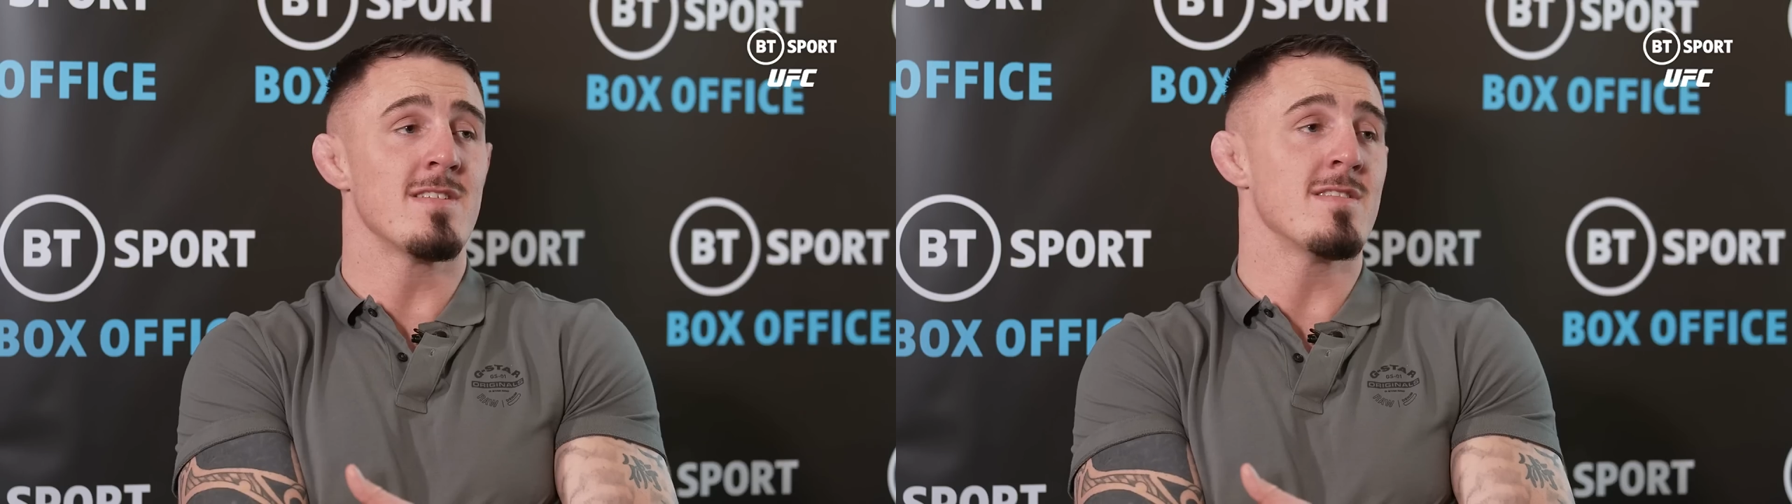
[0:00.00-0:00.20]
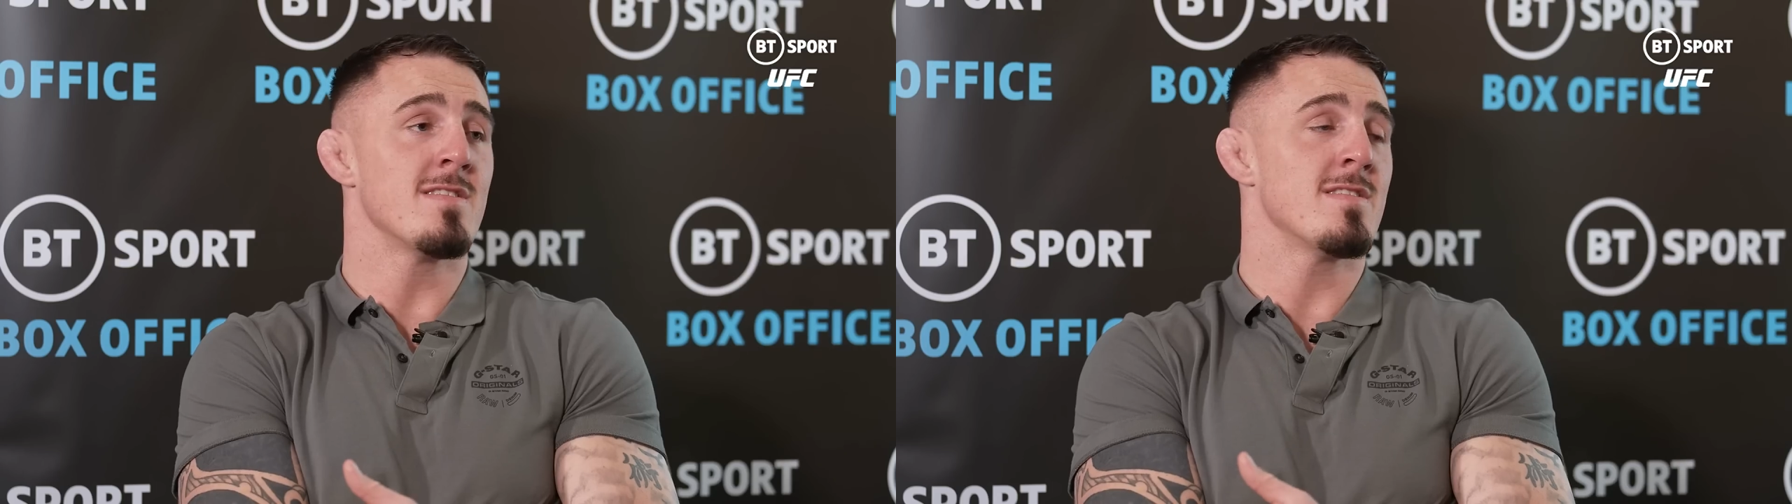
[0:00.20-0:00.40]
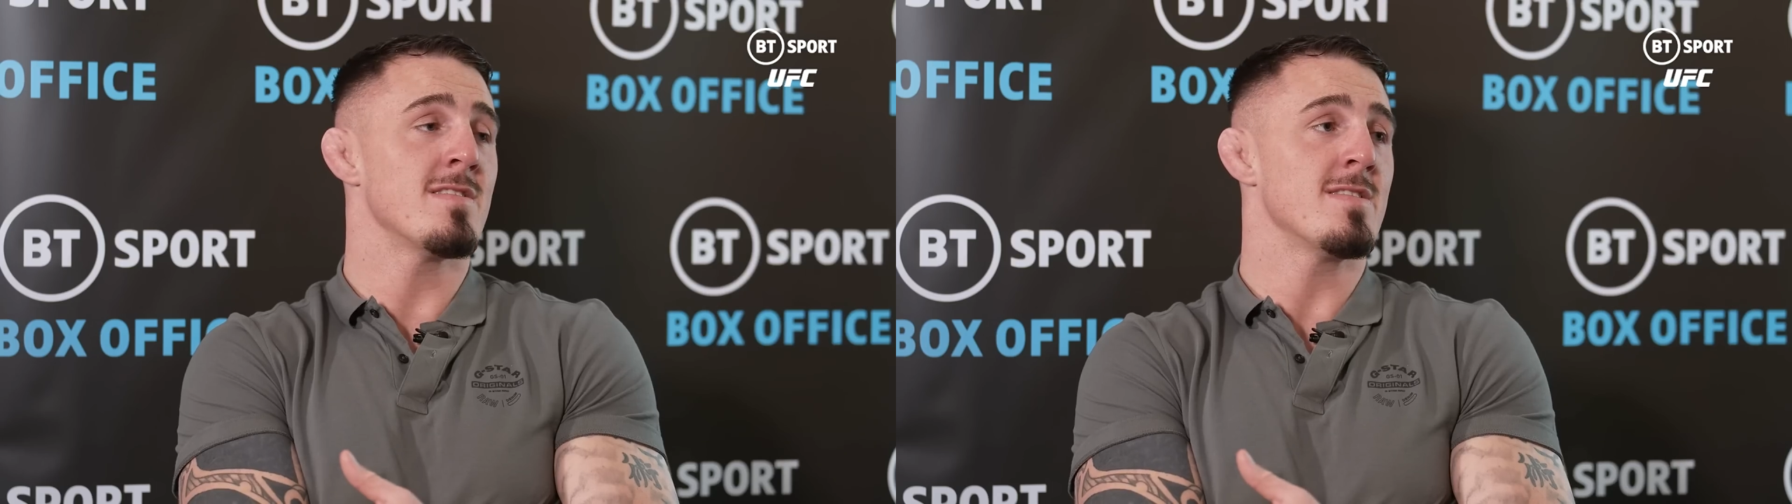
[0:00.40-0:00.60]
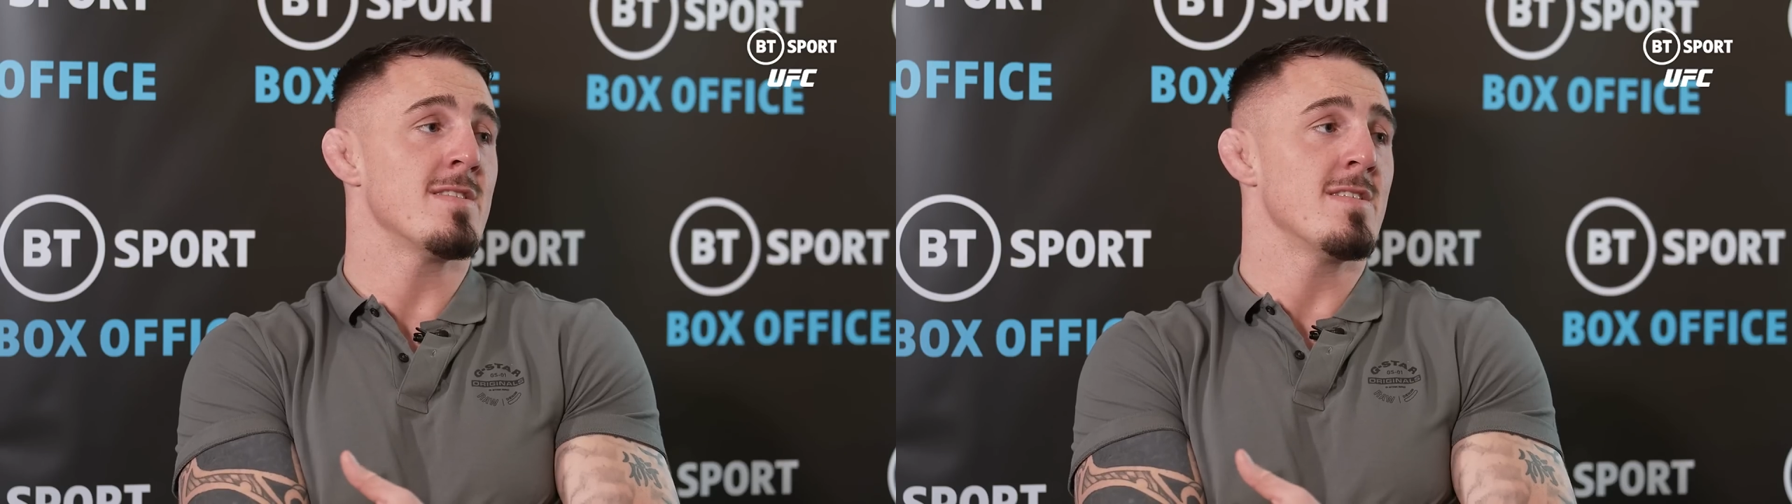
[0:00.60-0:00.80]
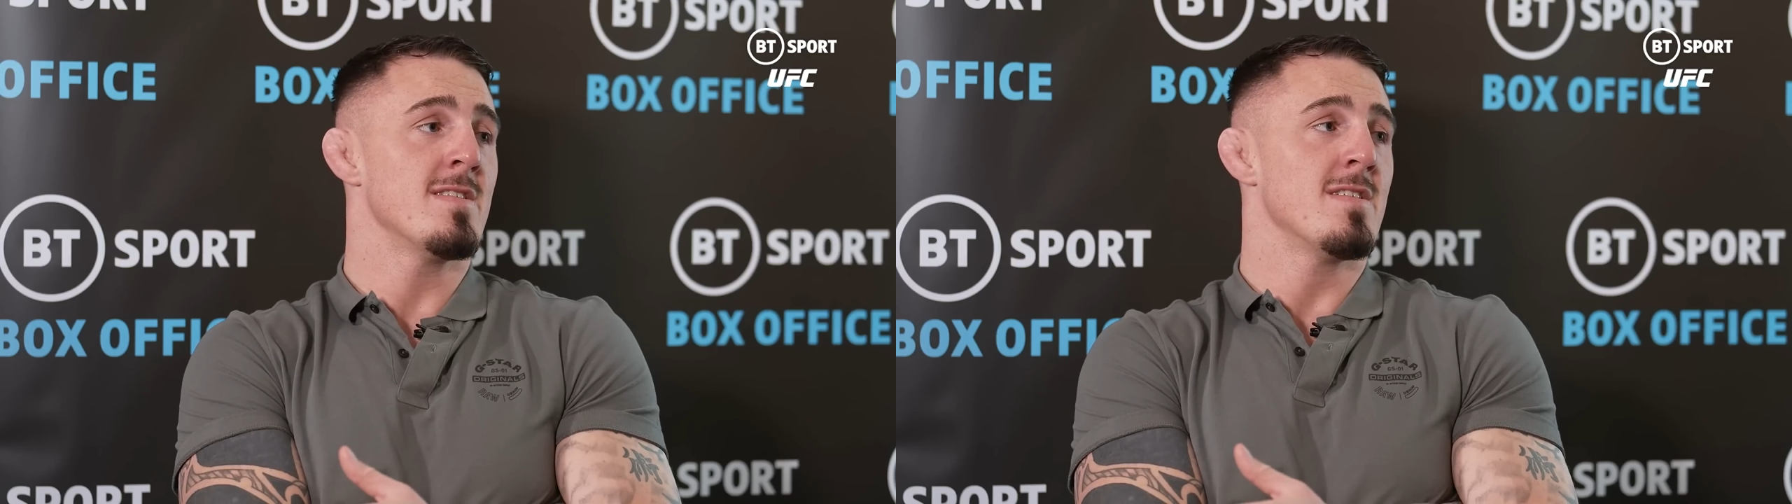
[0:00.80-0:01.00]
that the
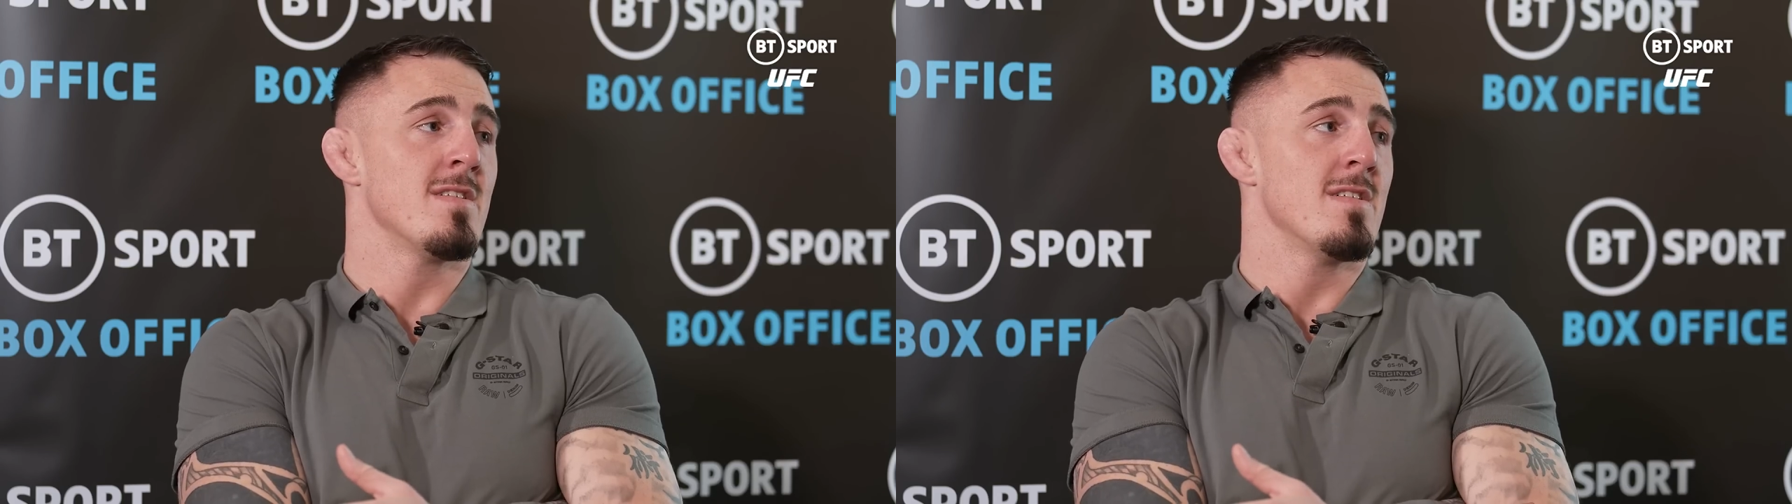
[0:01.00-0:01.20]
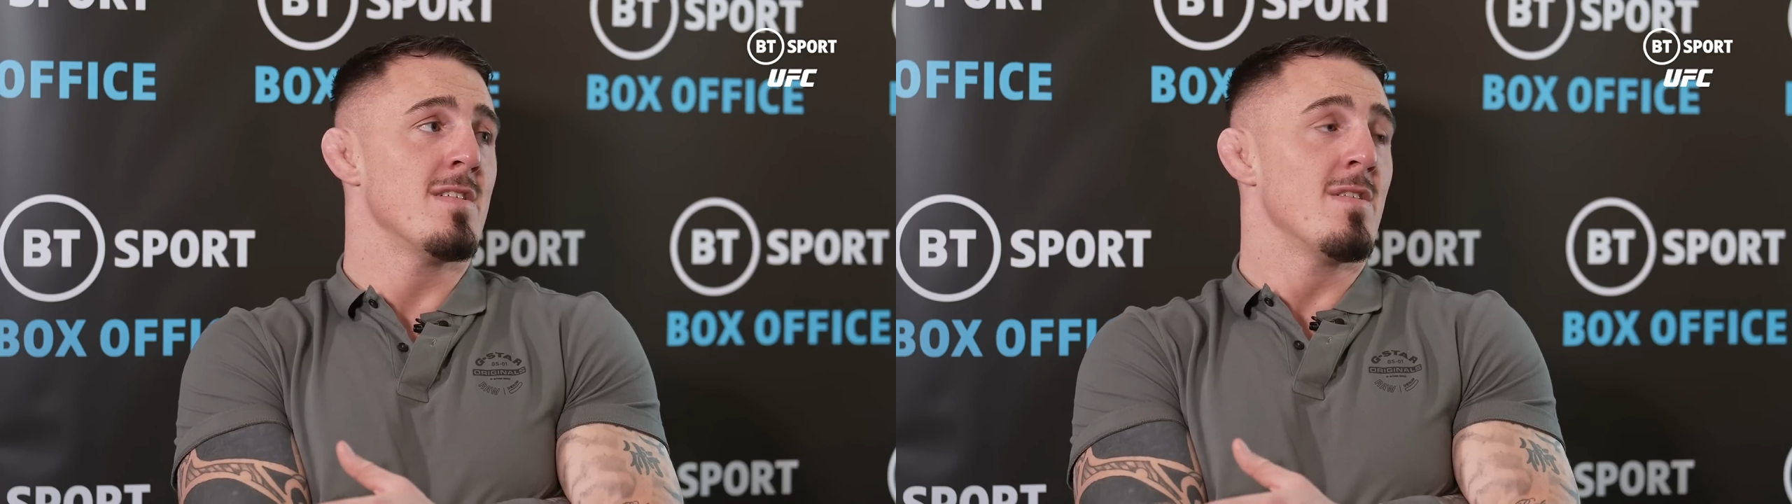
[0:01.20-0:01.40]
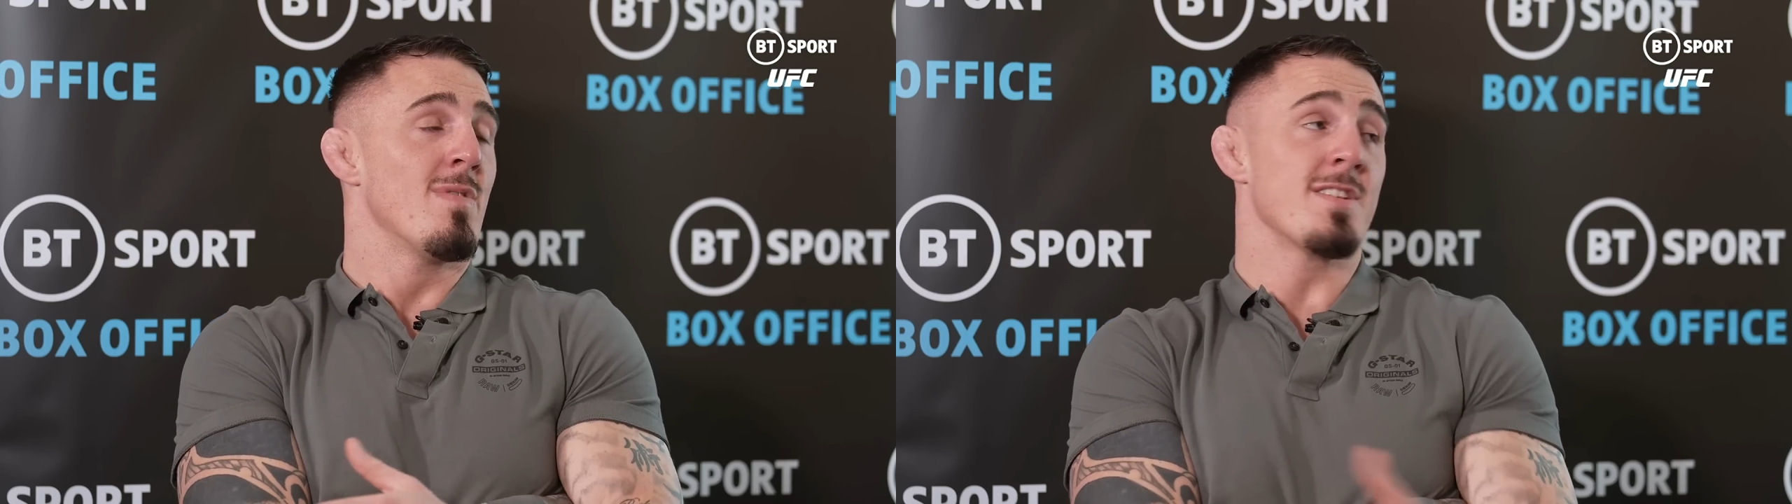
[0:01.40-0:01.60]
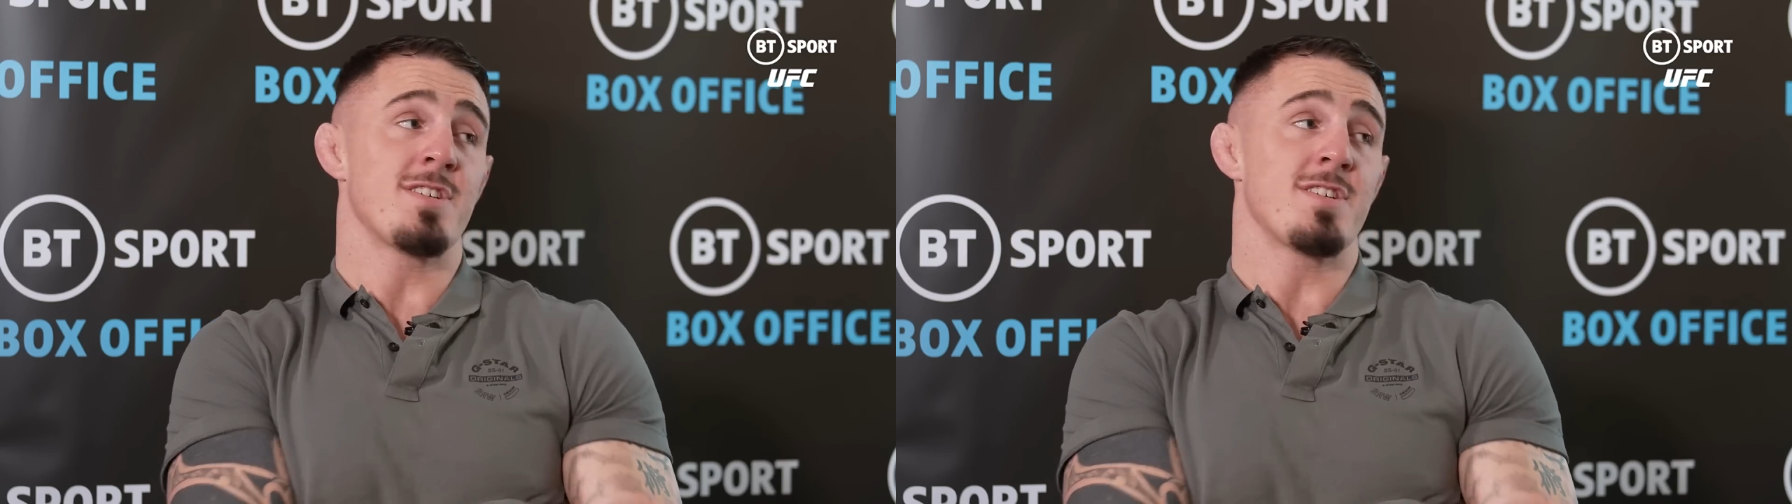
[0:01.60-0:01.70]
well,